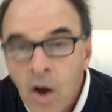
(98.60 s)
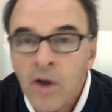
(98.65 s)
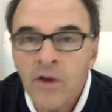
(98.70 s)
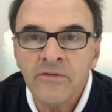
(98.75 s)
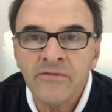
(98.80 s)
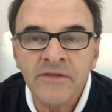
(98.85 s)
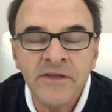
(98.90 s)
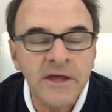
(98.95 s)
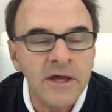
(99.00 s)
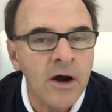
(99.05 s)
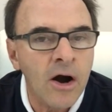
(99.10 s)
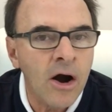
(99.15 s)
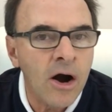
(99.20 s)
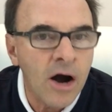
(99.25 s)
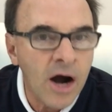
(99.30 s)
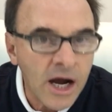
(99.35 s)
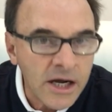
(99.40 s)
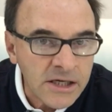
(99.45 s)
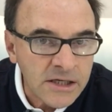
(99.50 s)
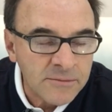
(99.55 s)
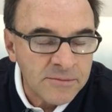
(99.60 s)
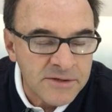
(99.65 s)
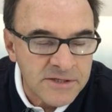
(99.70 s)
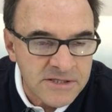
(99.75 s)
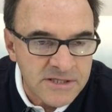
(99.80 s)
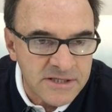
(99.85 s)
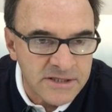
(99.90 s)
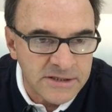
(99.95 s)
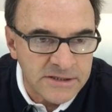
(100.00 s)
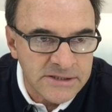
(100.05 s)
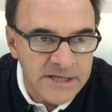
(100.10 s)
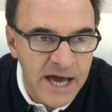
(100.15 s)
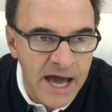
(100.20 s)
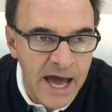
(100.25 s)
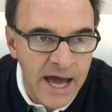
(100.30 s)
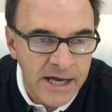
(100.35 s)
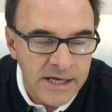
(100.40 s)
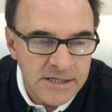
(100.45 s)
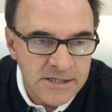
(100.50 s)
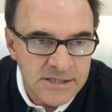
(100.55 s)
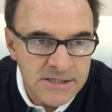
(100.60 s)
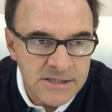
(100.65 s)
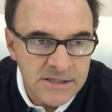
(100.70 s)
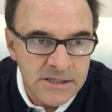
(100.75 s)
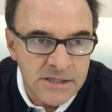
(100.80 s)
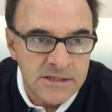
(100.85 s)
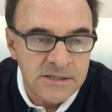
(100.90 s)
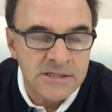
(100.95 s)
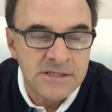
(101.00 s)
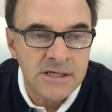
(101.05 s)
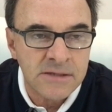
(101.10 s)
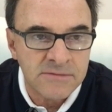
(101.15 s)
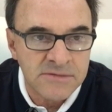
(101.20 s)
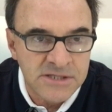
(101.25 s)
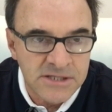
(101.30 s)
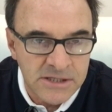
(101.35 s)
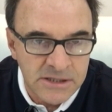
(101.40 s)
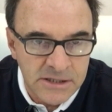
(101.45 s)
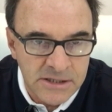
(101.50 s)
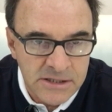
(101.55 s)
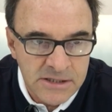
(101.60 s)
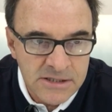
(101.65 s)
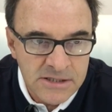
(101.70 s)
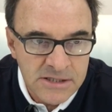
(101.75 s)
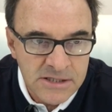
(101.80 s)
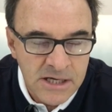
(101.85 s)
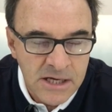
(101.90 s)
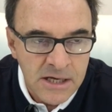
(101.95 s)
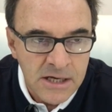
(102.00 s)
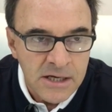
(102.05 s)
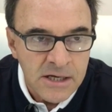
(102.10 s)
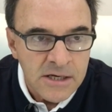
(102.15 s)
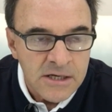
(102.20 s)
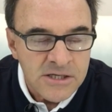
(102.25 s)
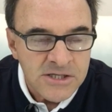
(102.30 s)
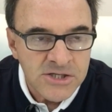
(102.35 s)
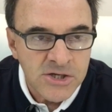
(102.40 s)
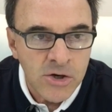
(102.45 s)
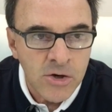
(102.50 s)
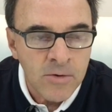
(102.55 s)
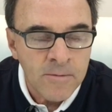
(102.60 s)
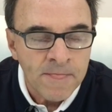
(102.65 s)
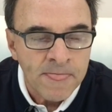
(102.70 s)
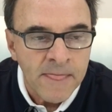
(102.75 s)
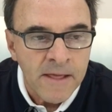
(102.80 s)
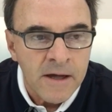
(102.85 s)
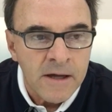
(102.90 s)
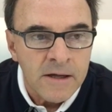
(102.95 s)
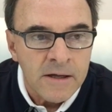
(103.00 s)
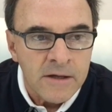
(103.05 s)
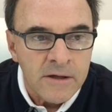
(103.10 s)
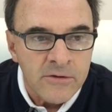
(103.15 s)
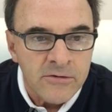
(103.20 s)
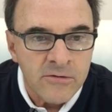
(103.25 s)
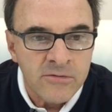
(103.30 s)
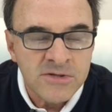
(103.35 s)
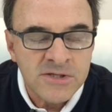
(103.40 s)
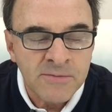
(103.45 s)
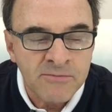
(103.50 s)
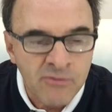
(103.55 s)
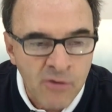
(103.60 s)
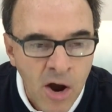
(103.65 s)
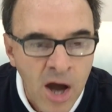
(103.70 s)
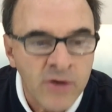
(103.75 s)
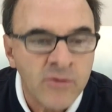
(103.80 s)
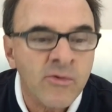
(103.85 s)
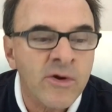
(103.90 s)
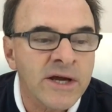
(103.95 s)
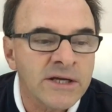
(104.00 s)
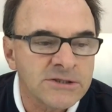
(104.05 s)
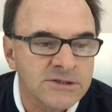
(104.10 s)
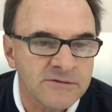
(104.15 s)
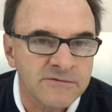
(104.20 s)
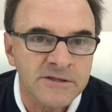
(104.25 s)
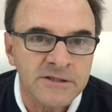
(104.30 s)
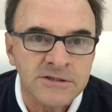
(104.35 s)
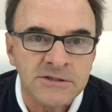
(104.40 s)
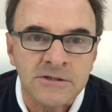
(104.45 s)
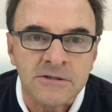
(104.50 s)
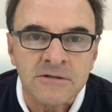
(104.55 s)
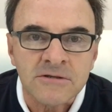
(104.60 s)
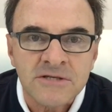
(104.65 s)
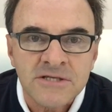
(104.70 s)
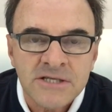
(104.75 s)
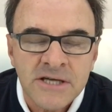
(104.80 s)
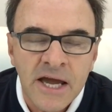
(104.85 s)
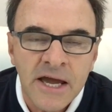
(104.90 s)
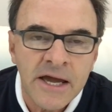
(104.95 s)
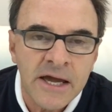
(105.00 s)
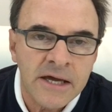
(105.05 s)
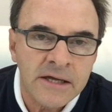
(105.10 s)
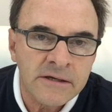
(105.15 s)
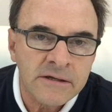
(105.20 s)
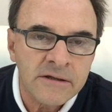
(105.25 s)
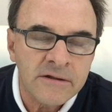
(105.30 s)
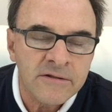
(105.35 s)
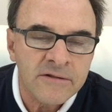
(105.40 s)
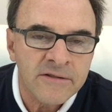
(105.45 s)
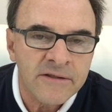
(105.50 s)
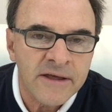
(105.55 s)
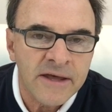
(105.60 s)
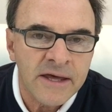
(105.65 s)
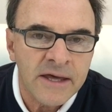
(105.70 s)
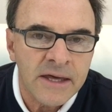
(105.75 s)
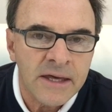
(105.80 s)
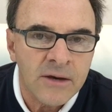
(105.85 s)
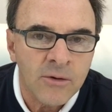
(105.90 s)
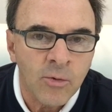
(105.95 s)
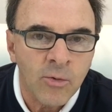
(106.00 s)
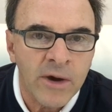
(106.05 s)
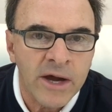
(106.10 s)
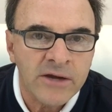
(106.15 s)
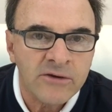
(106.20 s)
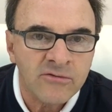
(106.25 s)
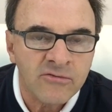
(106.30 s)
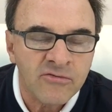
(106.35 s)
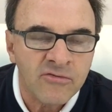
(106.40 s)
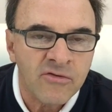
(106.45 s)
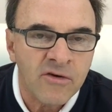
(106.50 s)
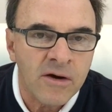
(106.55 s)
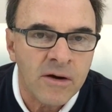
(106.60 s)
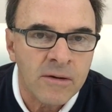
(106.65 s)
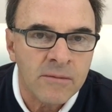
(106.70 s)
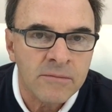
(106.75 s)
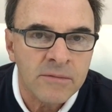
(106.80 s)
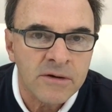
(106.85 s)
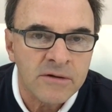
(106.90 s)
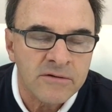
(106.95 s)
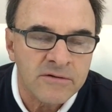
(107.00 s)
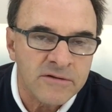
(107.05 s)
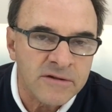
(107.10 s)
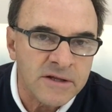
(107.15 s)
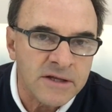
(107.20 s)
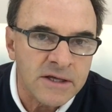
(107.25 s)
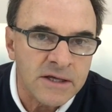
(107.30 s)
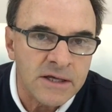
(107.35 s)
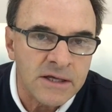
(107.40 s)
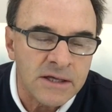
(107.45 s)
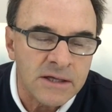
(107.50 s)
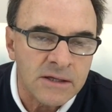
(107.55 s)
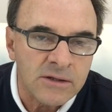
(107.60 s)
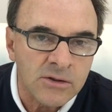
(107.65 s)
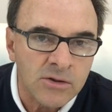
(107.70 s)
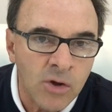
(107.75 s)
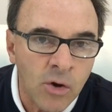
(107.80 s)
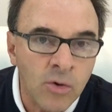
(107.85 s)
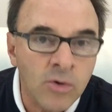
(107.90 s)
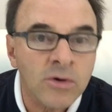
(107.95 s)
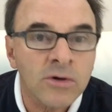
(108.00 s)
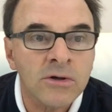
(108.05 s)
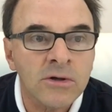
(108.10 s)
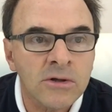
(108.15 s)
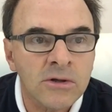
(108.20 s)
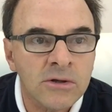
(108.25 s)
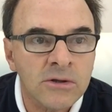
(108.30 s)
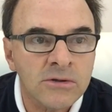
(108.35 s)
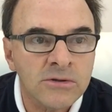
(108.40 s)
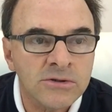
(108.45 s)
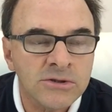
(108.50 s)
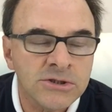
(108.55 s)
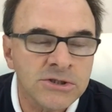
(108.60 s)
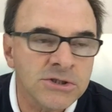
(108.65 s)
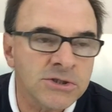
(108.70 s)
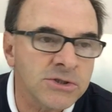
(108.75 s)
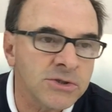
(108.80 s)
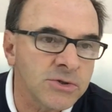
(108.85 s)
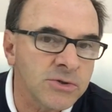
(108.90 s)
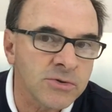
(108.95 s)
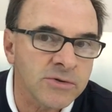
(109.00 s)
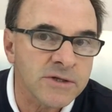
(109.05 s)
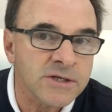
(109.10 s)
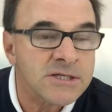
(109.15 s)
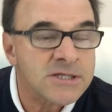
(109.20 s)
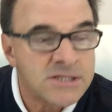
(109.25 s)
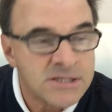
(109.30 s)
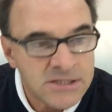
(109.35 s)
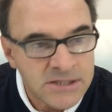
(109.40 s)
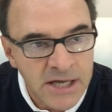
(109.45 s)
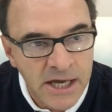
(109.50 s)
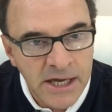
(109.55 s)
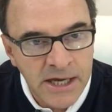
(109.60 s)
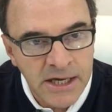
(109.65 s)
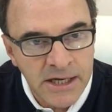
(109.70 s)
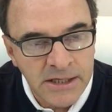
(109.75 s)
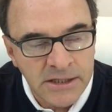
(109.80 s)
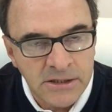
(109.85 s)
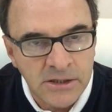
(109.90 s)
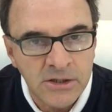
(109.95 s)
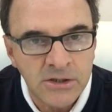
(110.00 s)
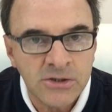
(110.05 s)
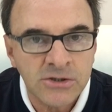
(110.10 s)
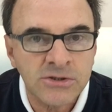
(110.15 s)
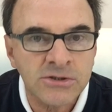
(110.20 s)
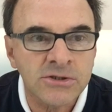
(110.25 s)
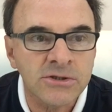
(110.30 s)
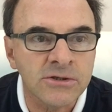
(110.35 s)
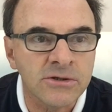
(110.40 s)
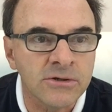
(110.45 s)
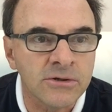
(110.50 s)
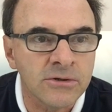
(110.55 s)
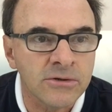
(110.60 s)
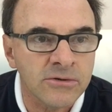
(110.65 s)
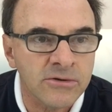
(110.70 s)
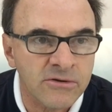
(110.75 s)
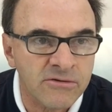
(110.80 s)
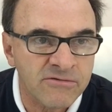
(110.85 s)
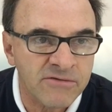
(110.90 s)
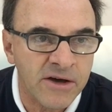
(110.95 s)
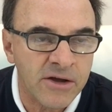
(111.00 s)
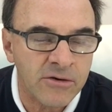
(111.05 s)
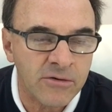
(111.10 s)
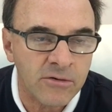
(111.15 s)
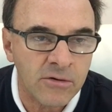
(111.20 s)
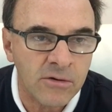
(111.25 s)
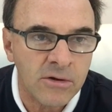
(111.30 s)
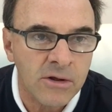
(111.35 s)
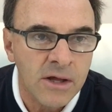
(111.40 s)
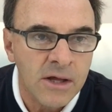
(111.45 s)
the occupancy tax in some cities. So there was a broad range of issues, and they went from the local to the state to the federal.